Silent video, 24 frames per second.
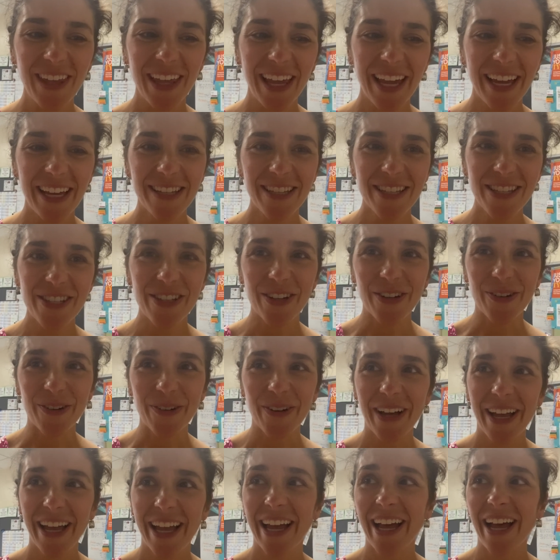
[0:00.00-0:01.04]
And
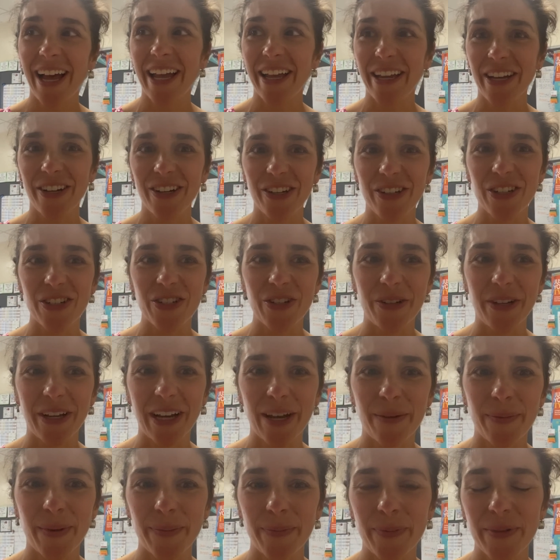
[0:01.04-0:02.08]
so I encourage you to
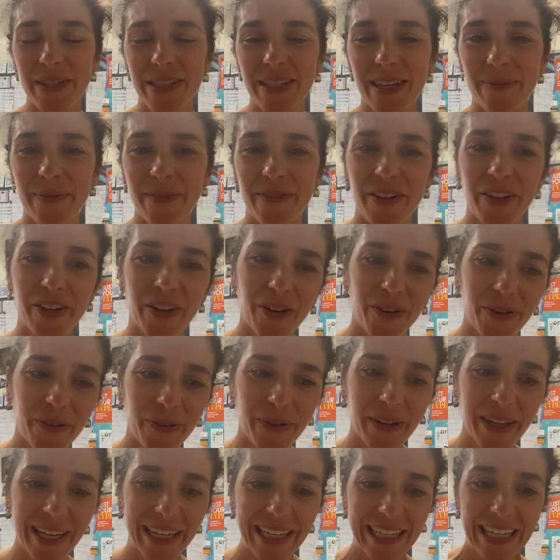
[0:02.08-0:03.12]
come up with some of your
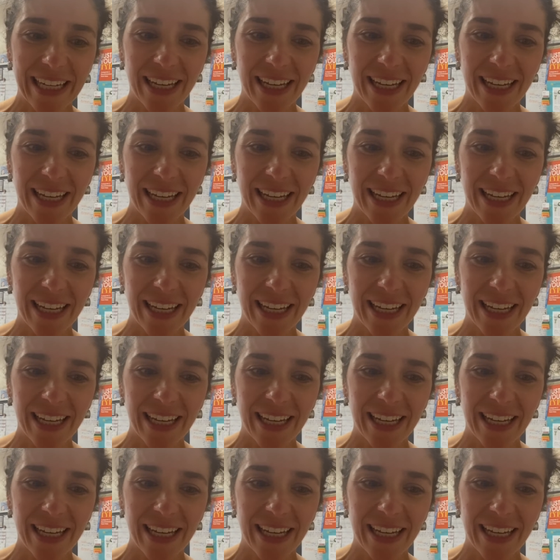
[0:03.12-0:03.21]
own